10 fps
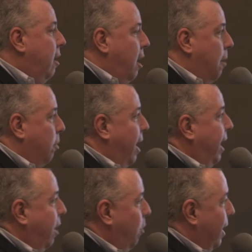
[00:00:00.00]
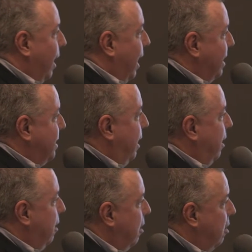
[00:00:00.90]
and blending it with a
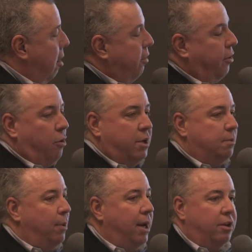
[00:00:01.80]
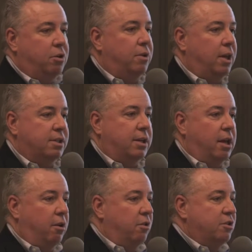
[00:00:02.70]
glycine. All they're doing is blending two things
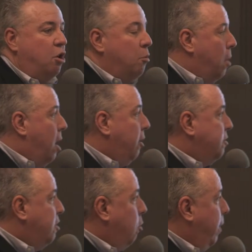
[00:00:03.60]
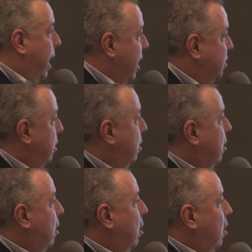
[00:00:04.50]
together. There's no bond, there's no reaction.
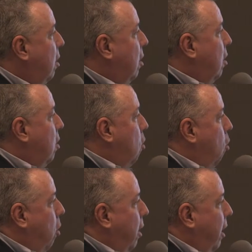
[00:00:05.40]
Or